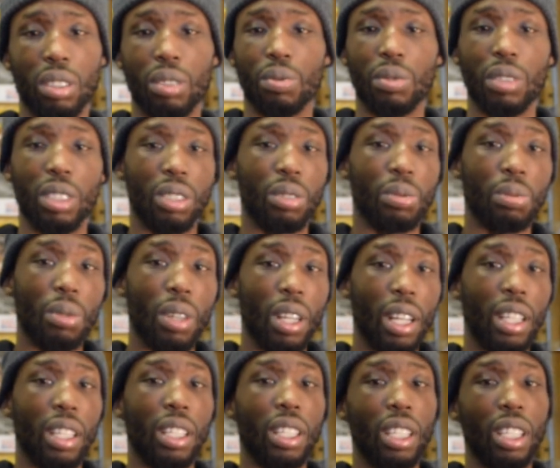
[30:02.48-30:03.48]
the reason
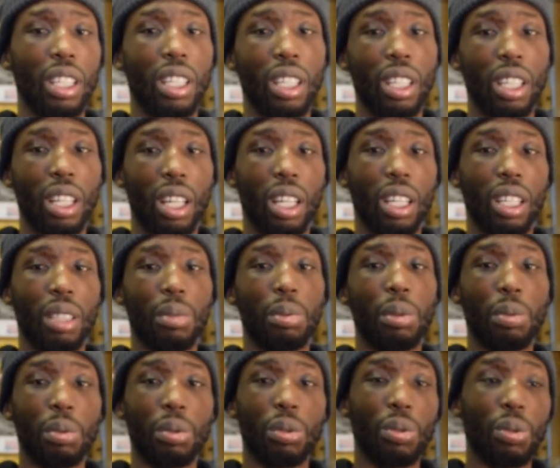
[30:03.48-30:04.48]
why
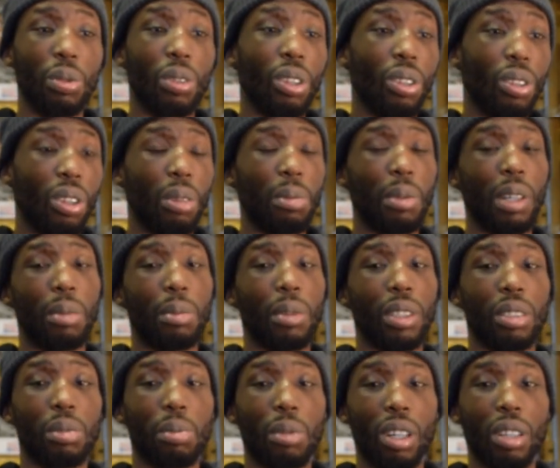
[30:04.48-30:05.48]
people talk a lot about my
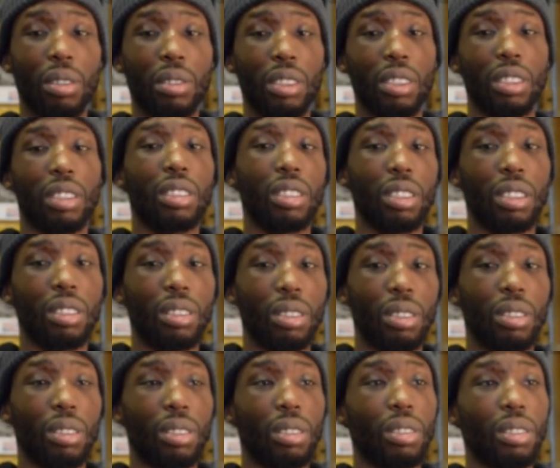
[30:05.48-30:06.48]
sparring. So,
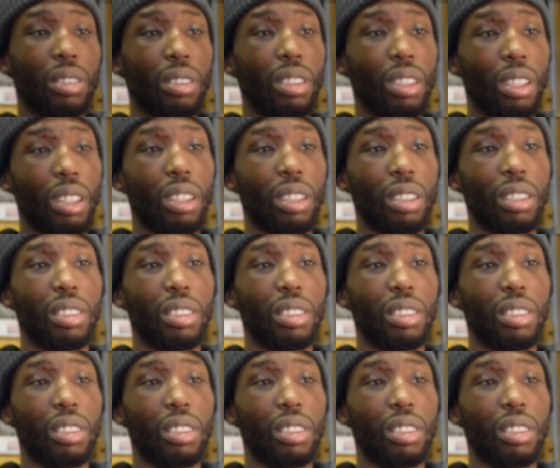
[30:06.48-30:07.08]
yeah.